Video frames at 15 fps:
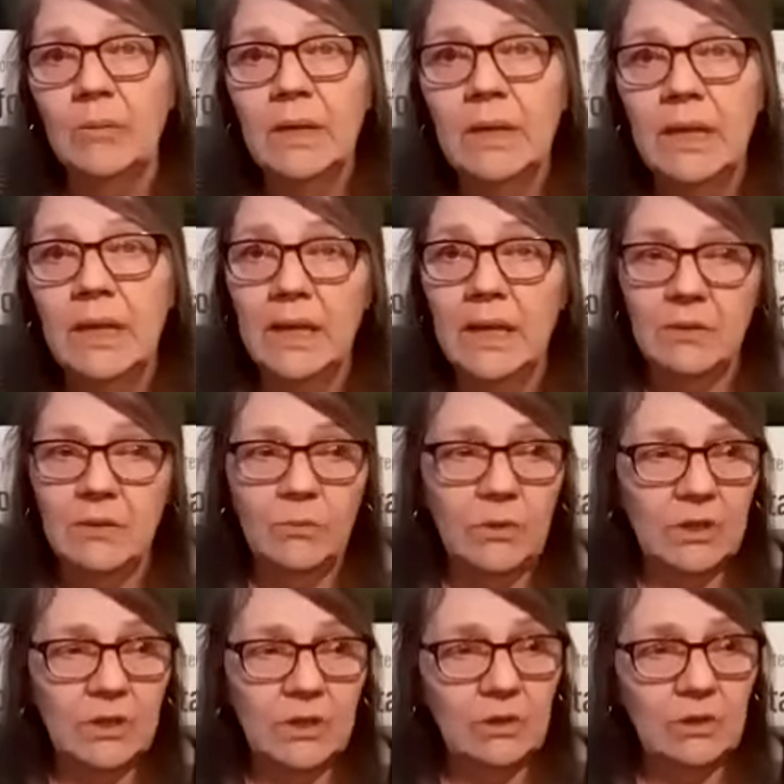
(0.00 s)
And
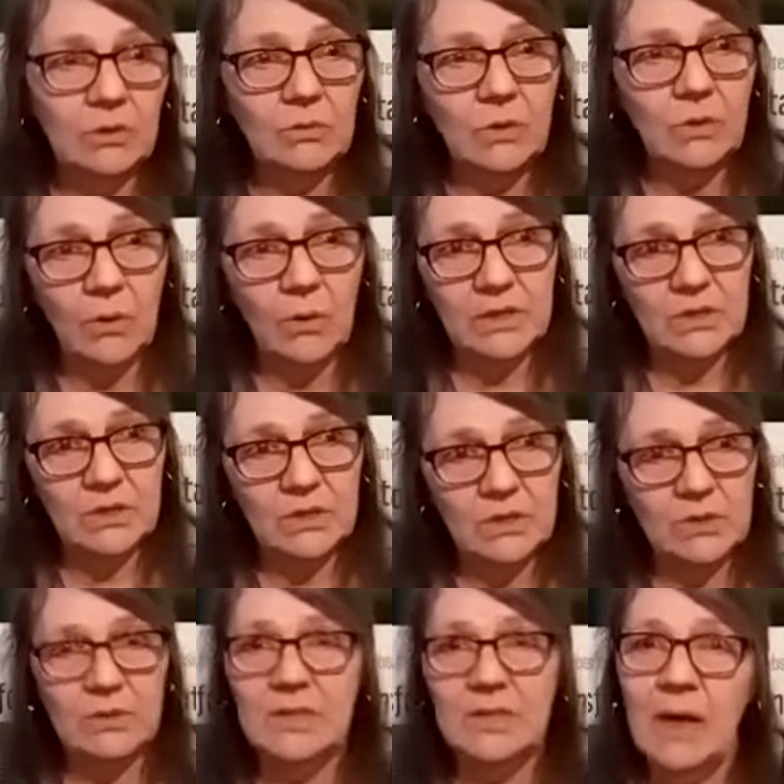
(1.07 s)
when you go into
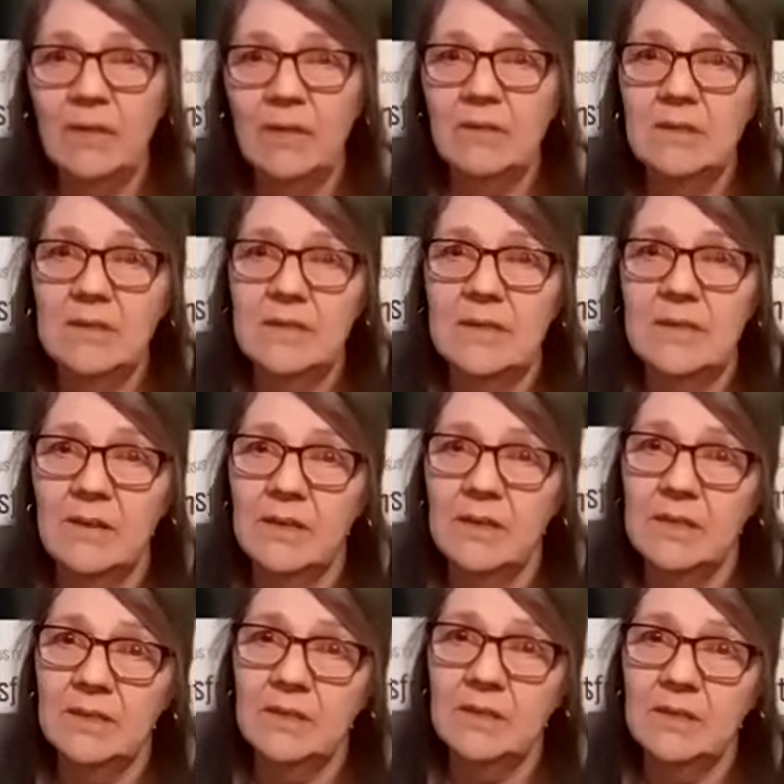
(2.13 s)
these mountainous
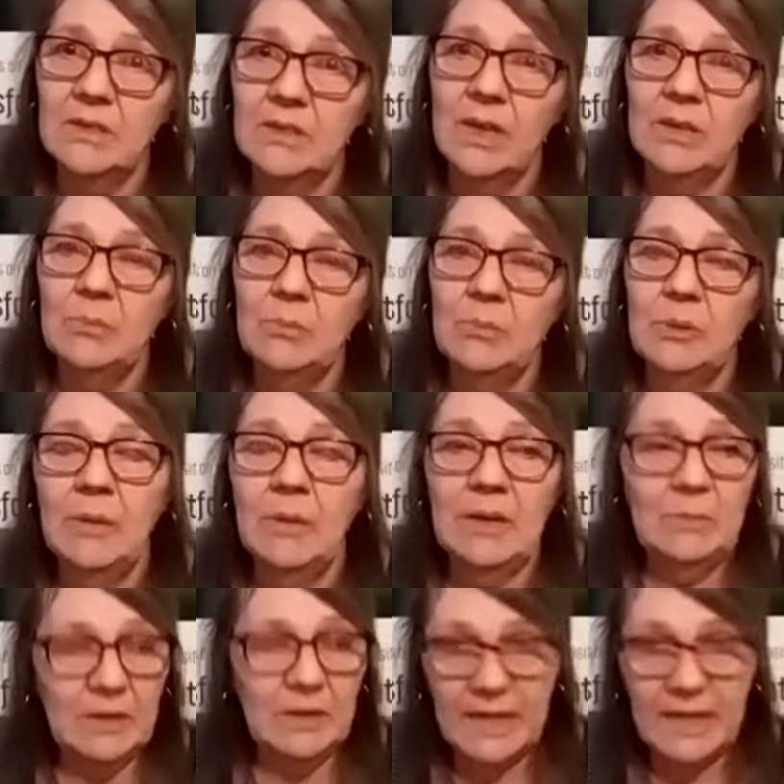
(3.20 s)
areas and you try to put a
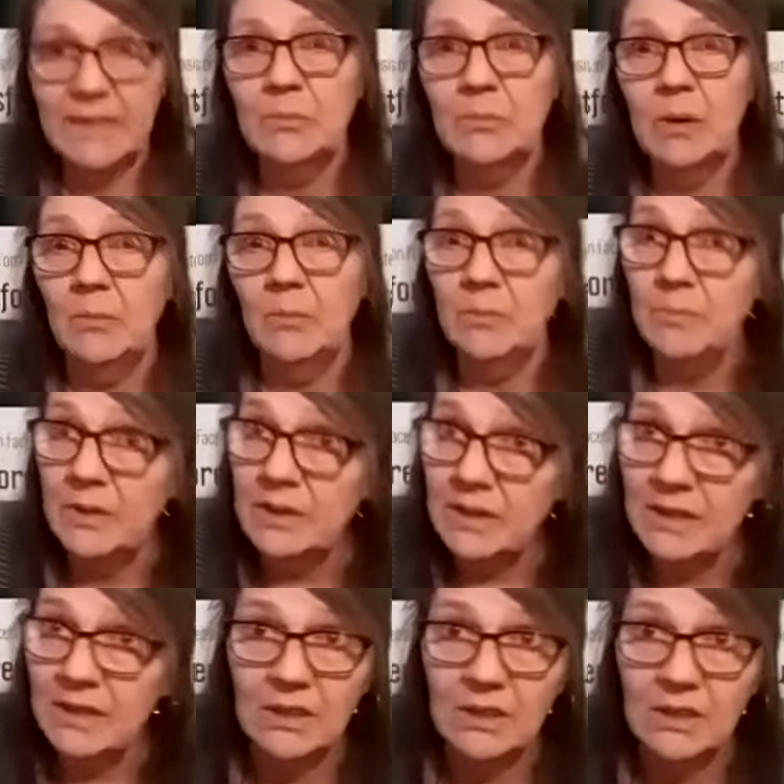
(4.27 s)
pipeline, that's a problem. But
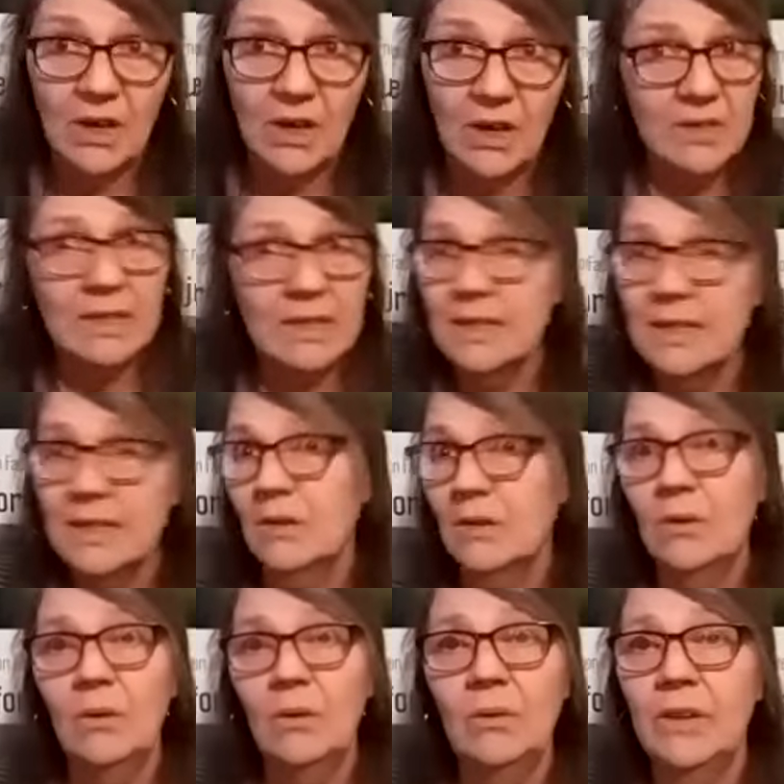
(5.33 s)
in the karst, that's a
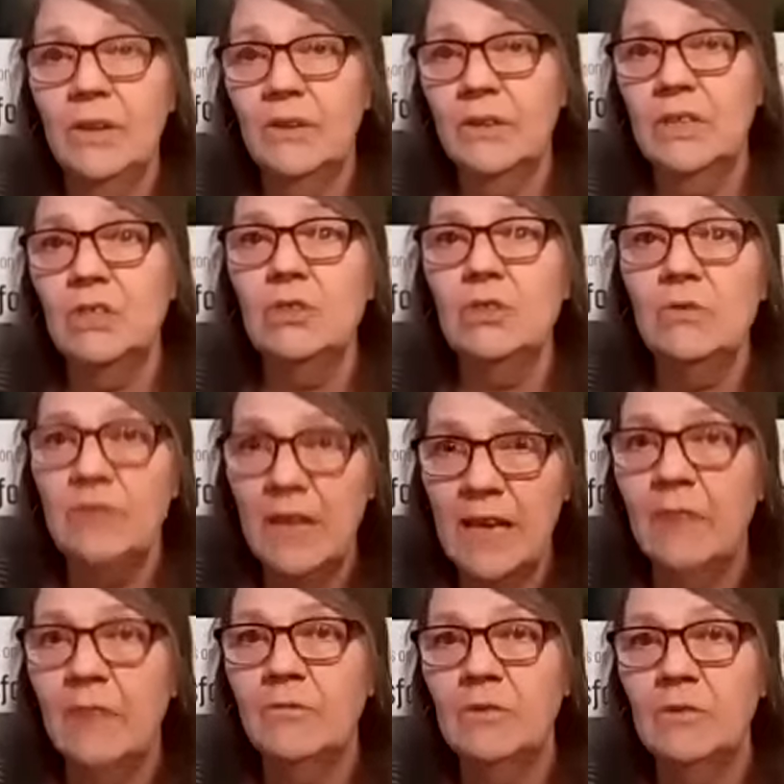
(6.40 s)
whole nother issue. They
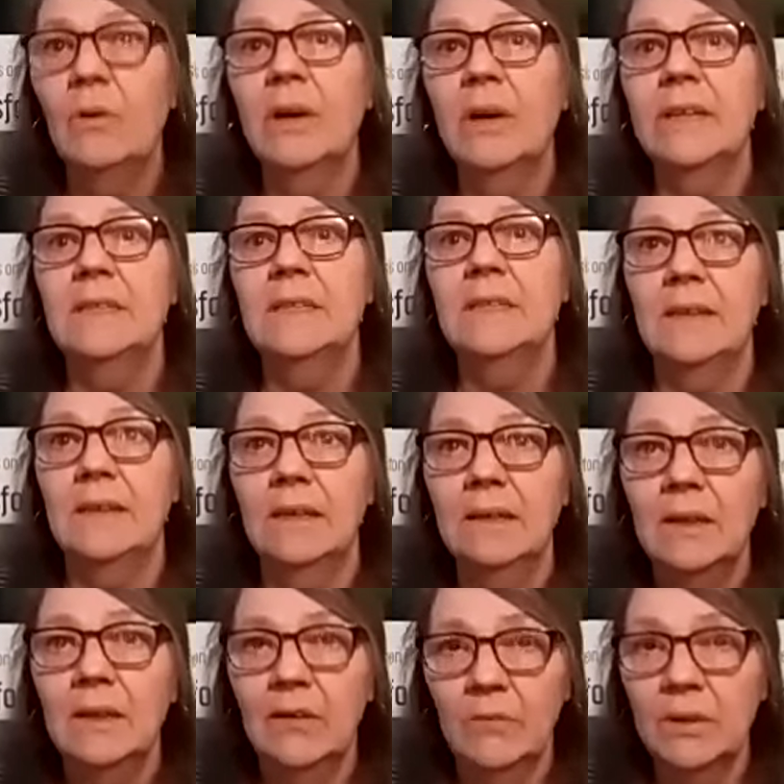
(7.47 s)
have no idea
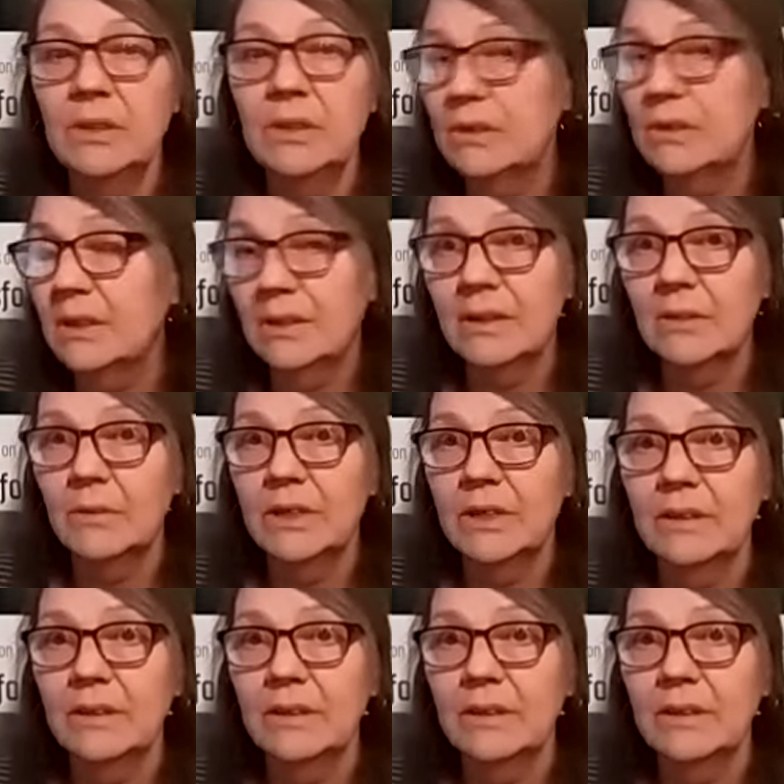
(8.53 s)
of what they're dealing with.